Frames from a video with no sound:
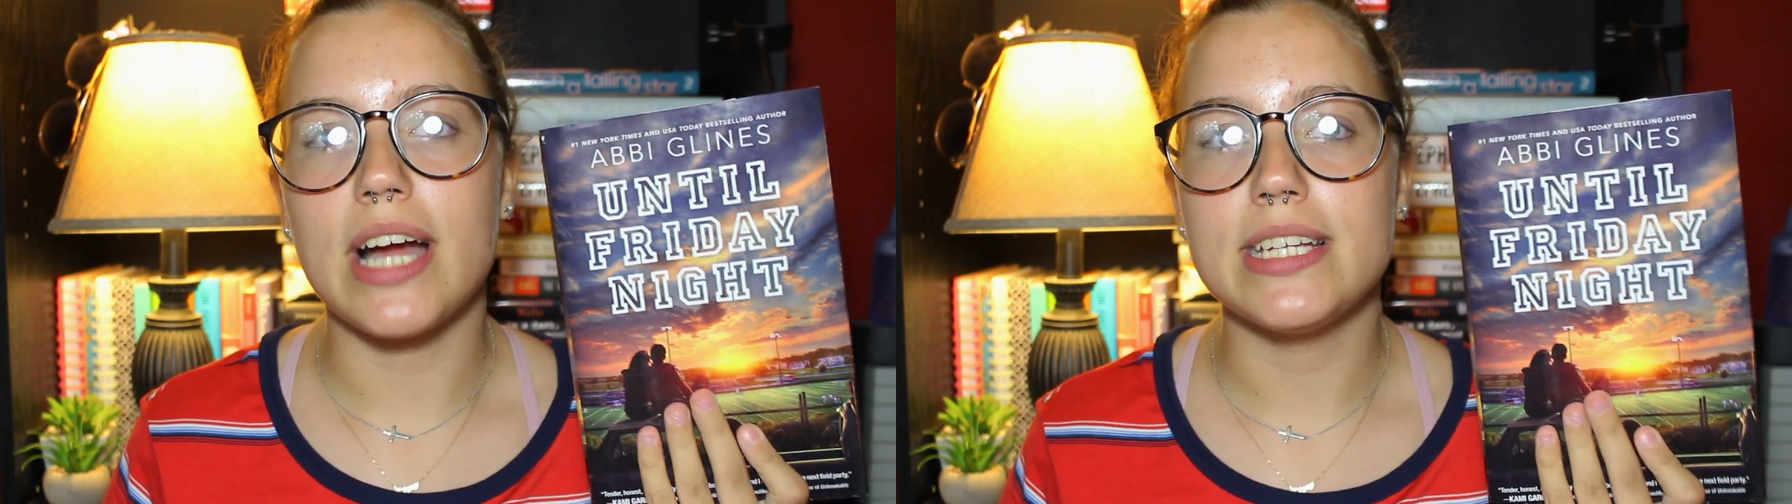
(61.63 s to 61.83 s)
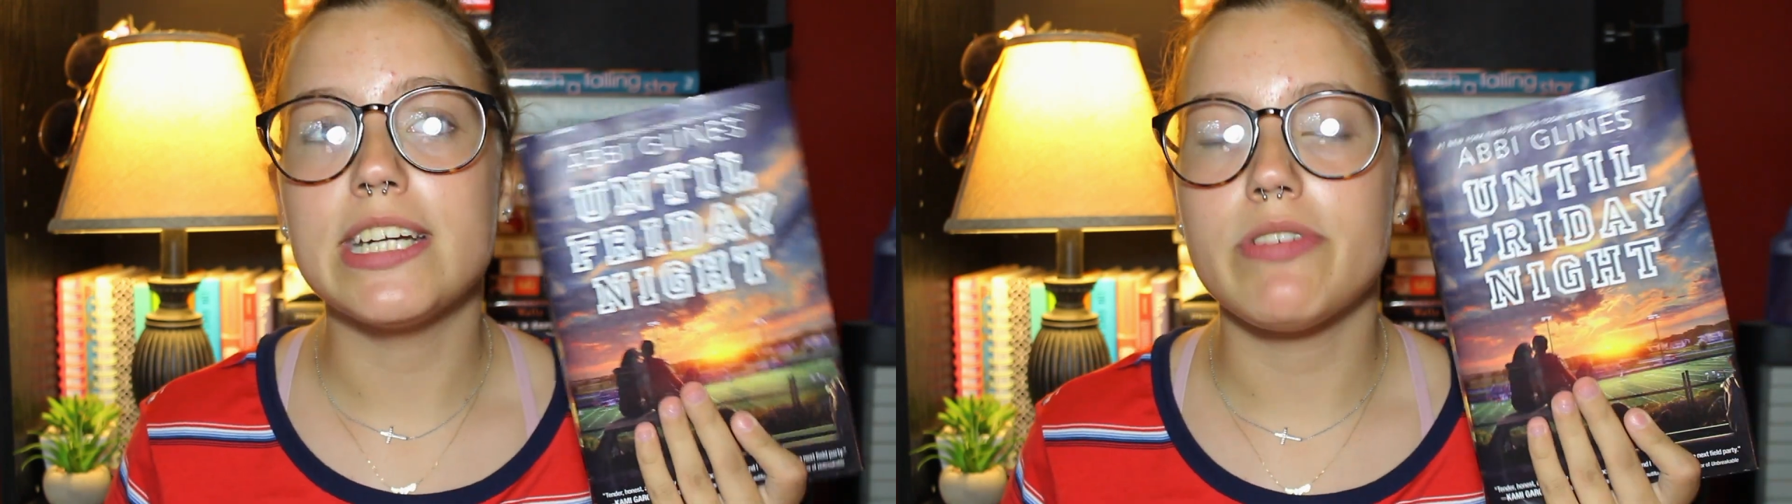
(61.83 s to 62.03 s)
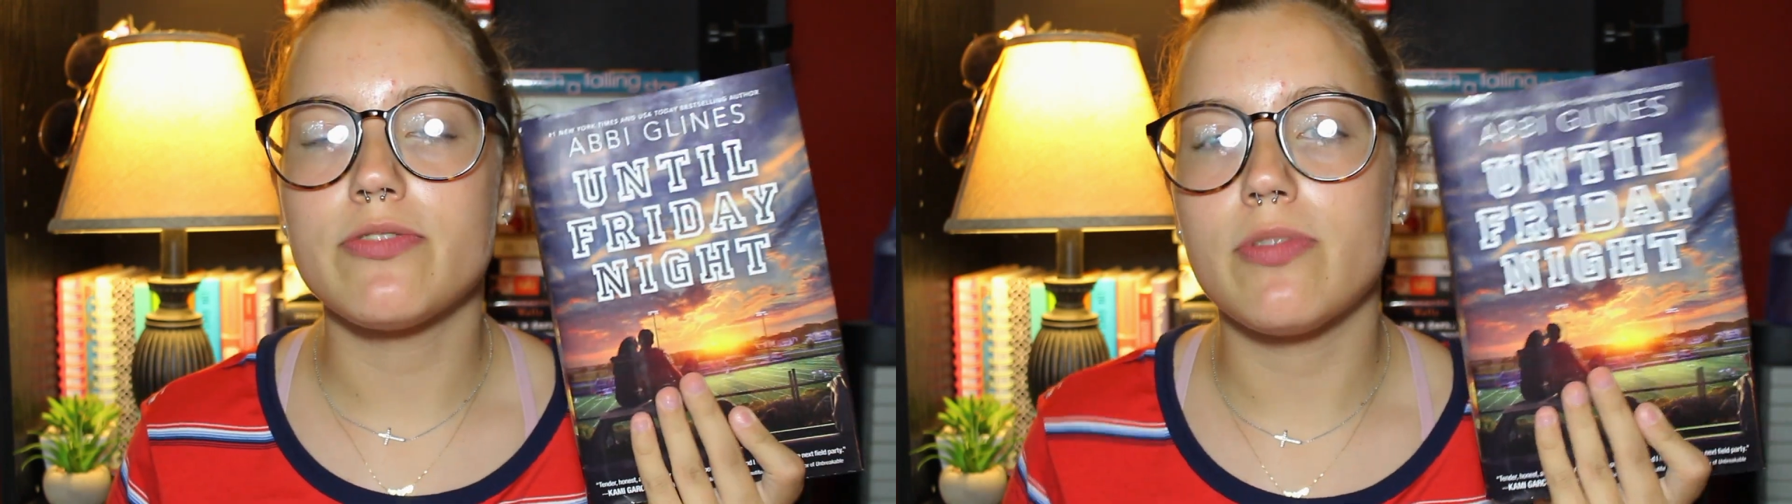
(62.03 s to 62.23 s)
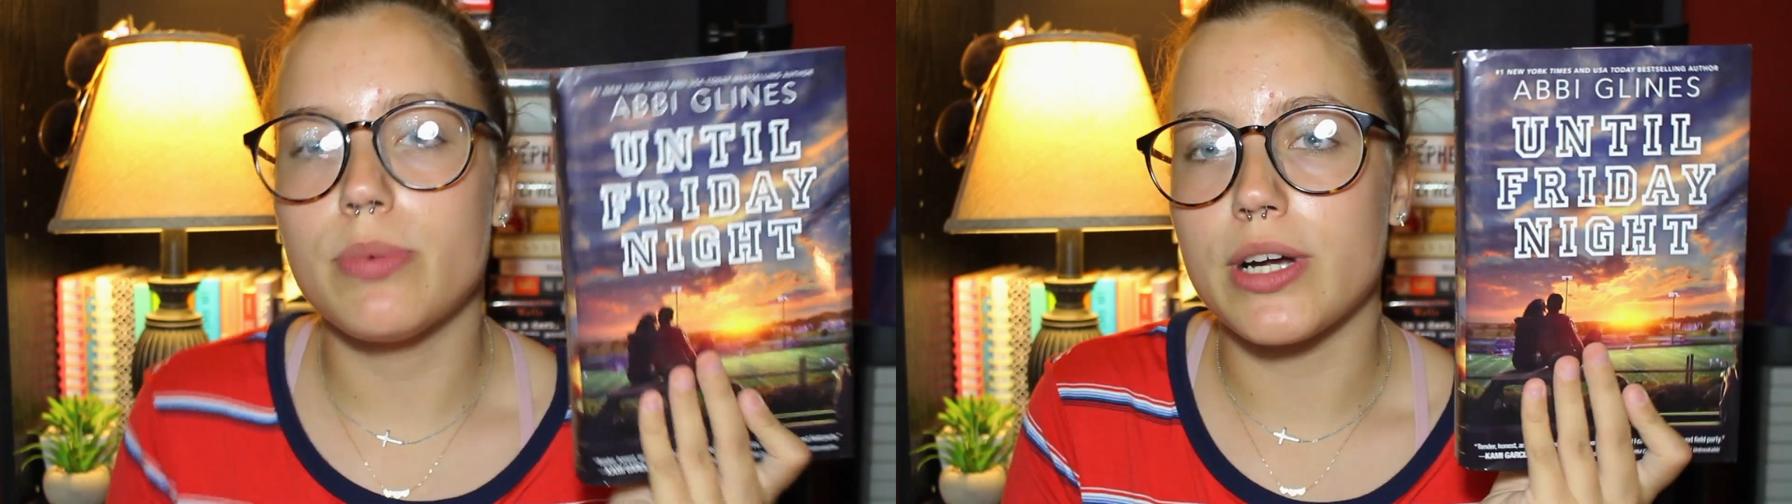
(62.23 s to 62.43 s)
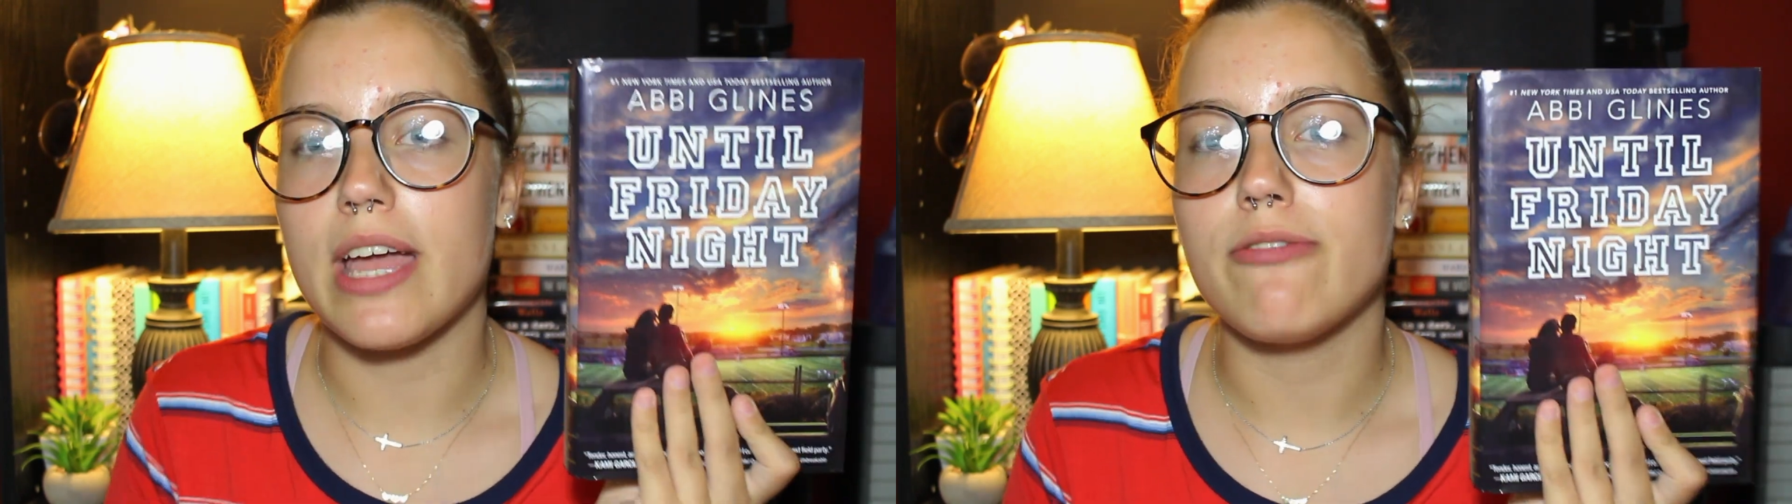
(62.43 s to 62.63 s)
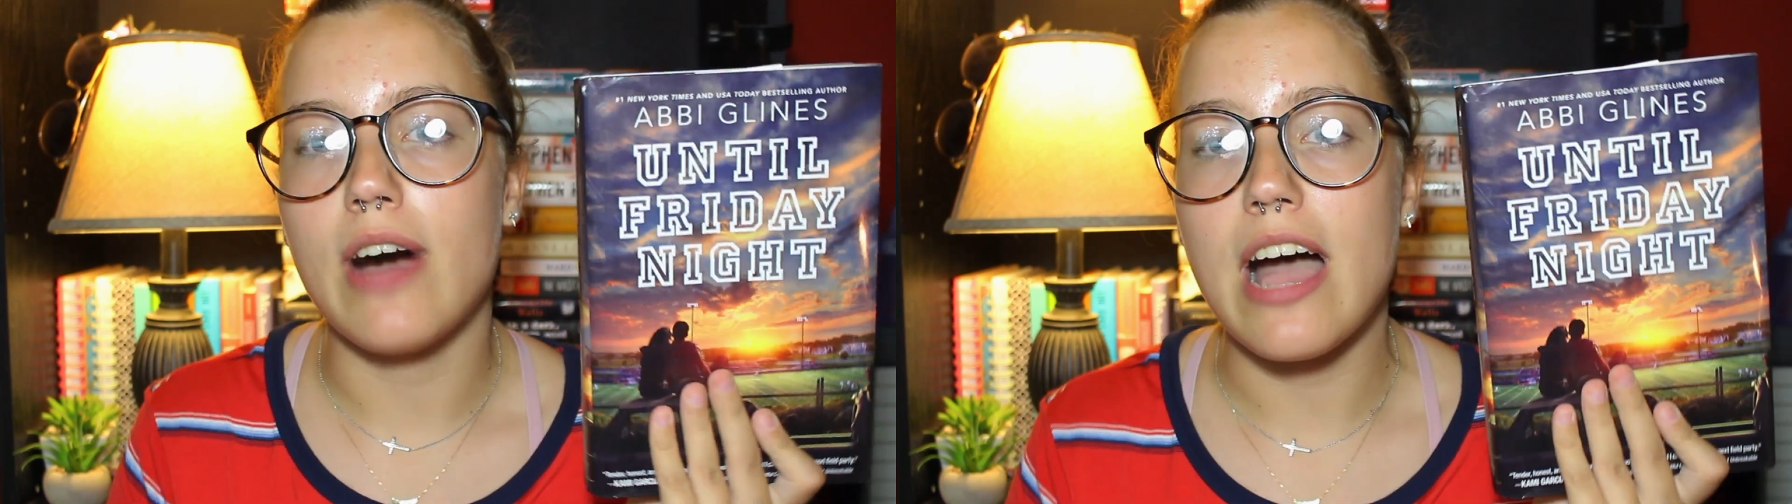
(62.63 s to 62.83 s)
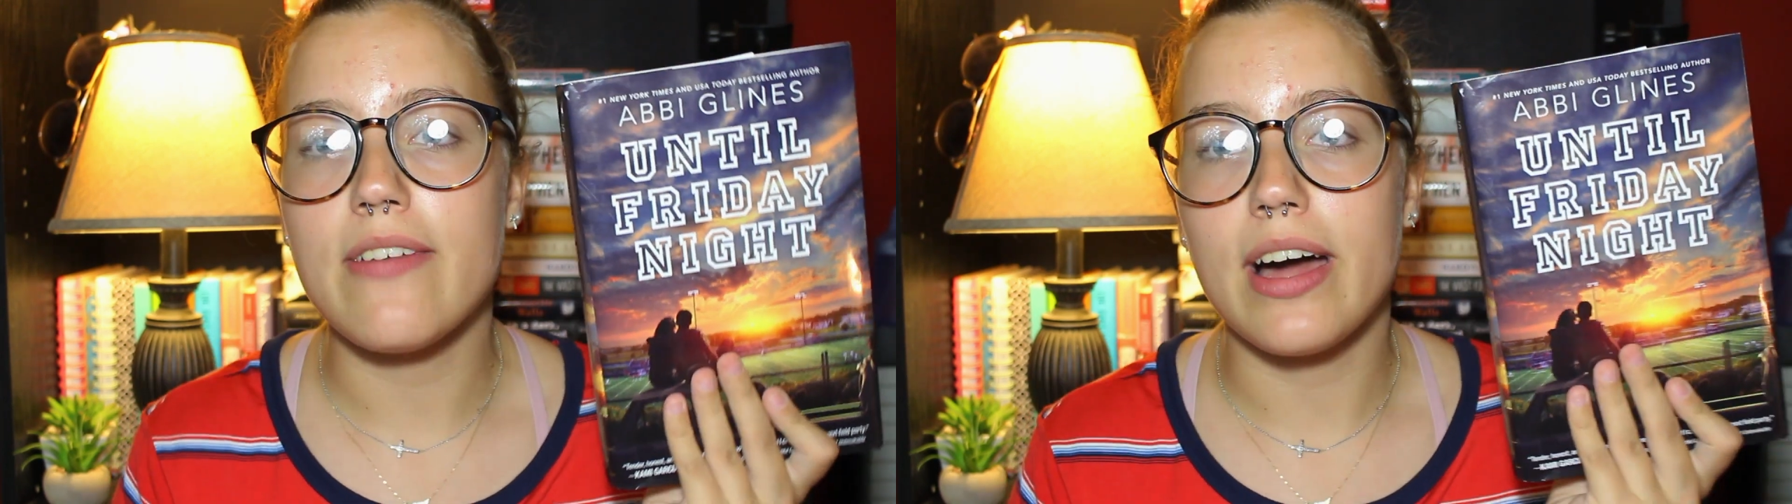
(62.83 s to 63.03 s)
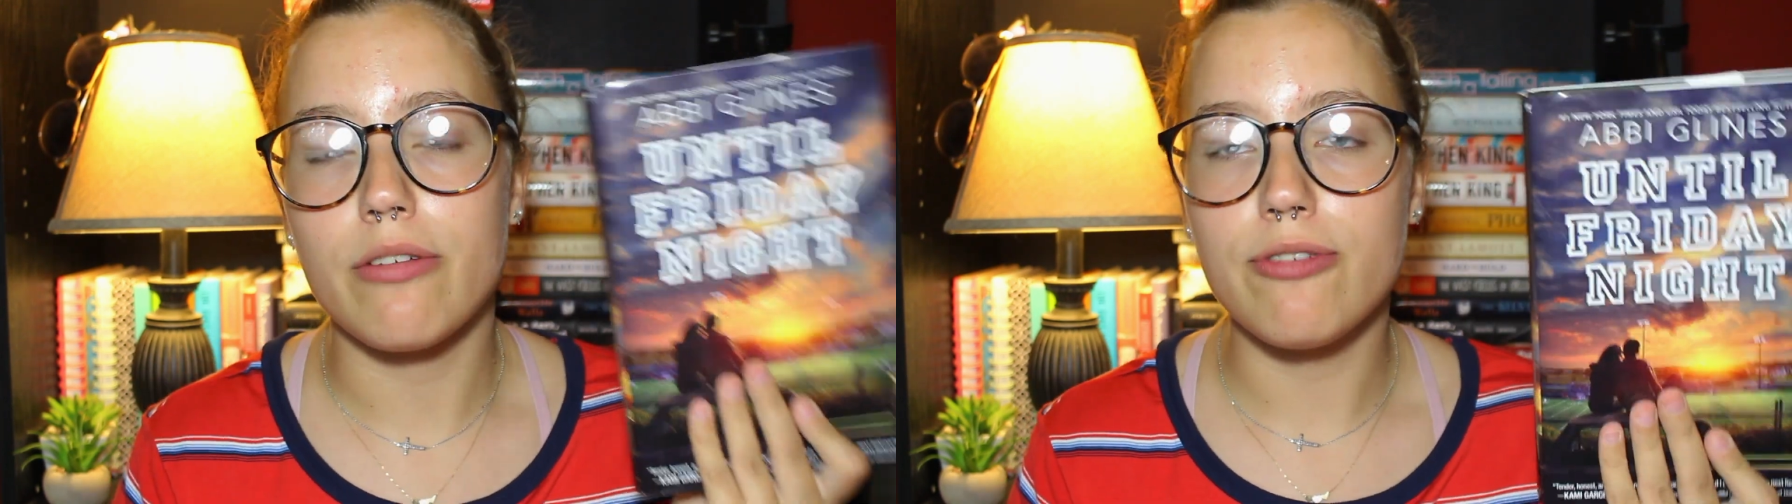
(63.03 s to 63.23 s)
I did give this book a
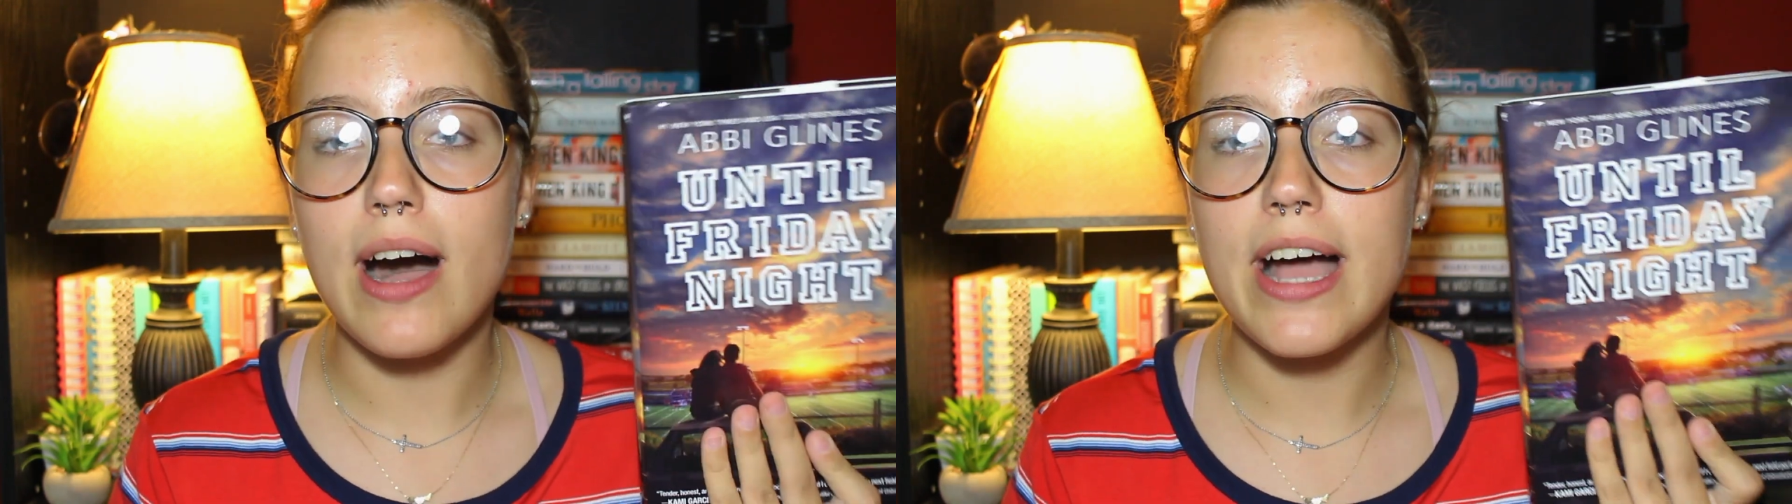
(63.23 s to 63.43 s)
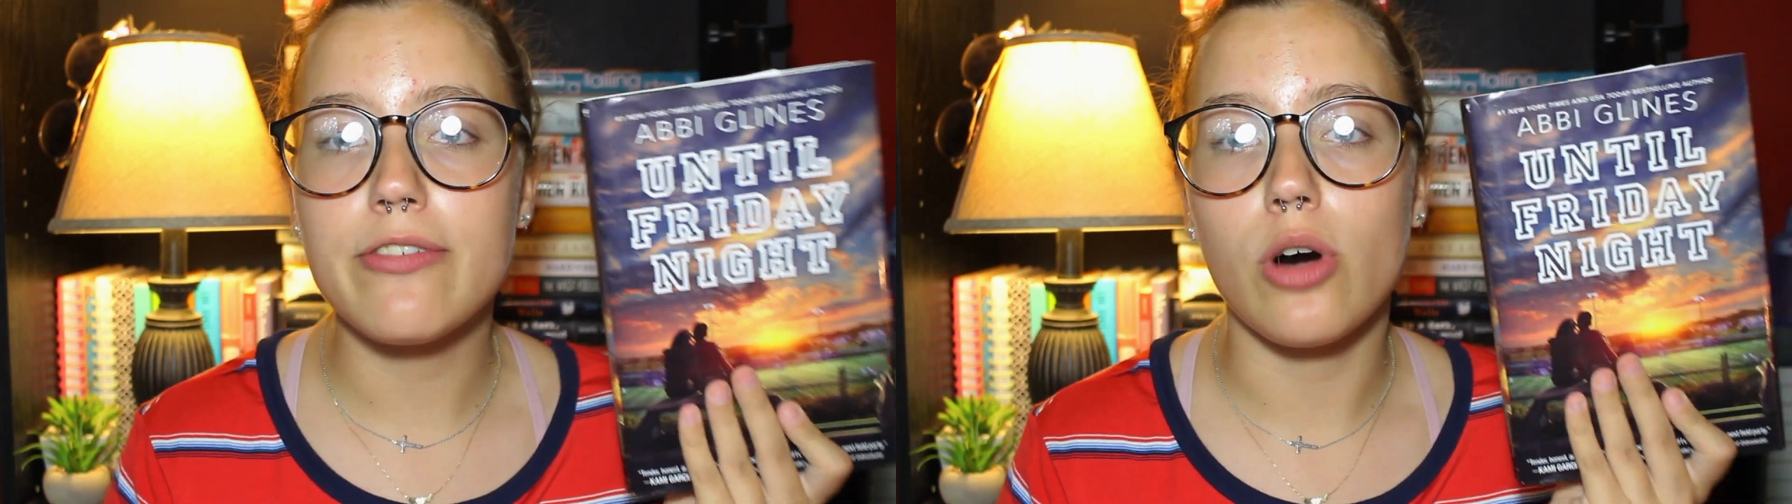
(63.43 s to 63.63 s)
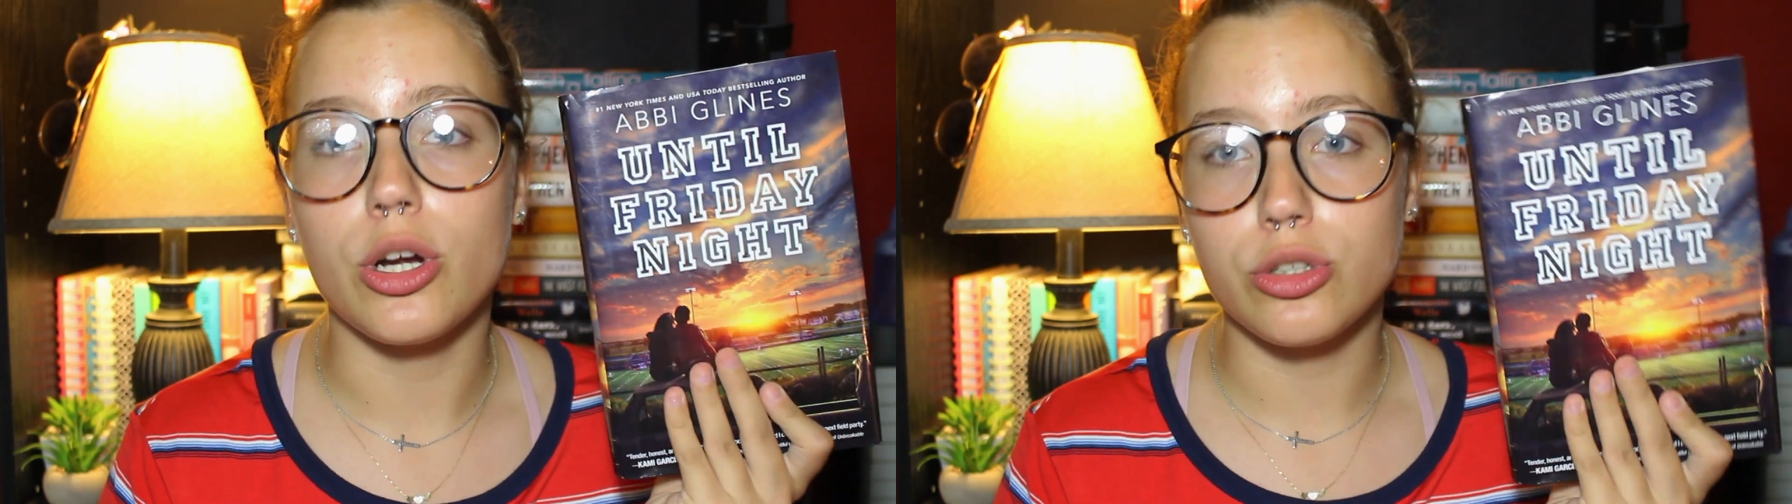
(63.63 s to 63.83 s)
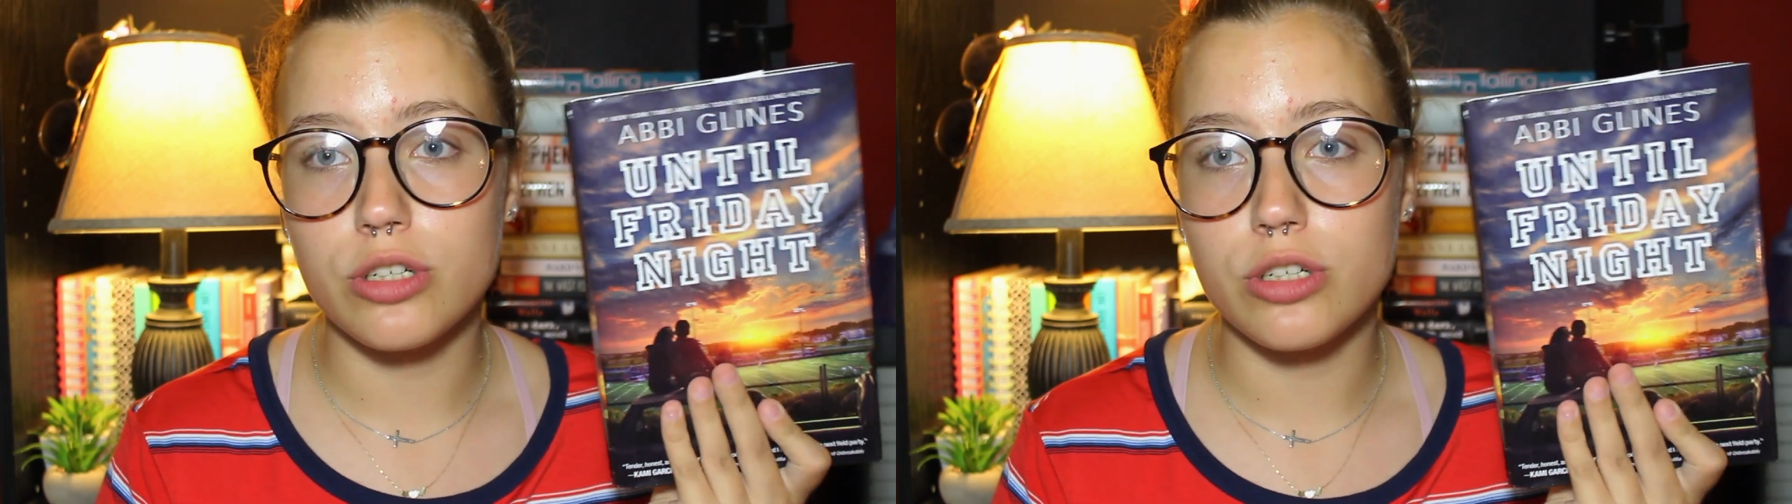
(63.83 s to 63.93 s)
5 out of 5 on